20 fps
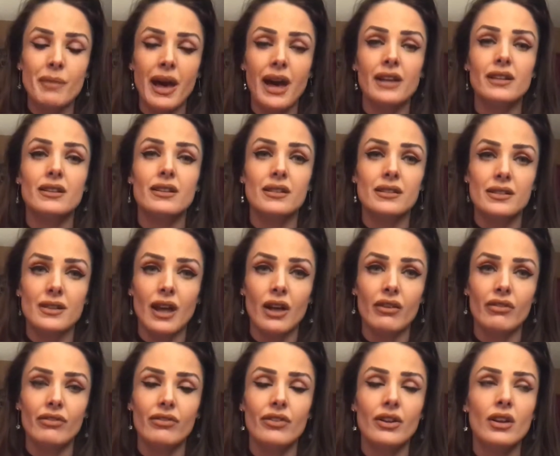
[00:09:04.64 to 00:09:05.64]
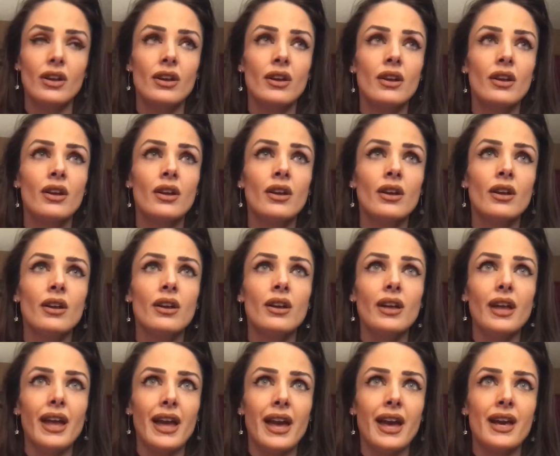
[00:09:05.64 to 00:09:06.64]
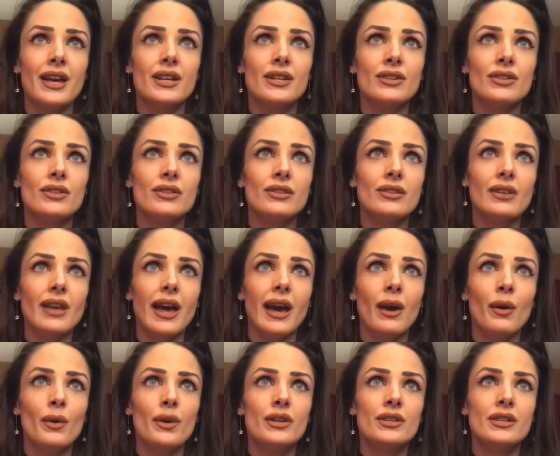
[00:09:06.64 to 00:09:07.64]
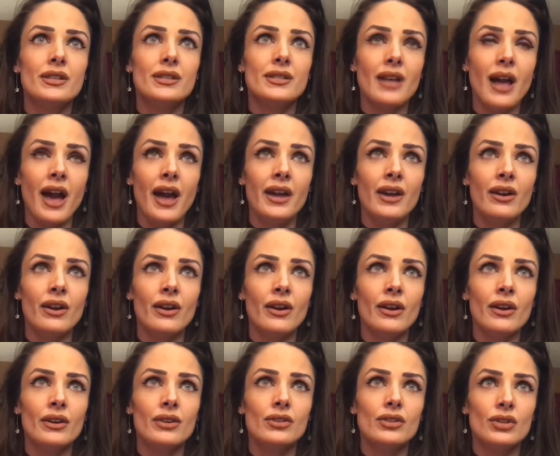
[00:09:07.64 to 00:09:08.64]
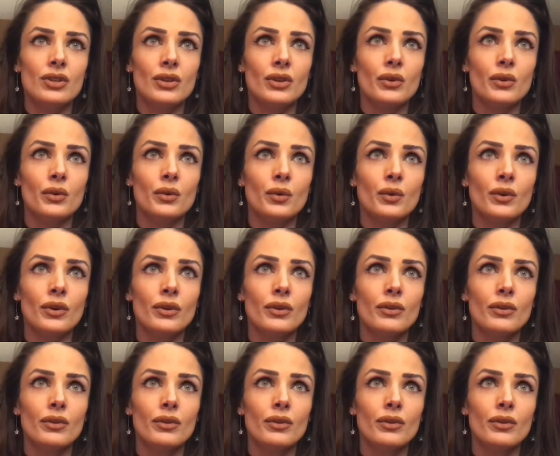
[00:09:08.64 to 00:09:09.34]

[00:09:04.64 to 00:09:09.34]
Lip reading: back to the self. And our desire to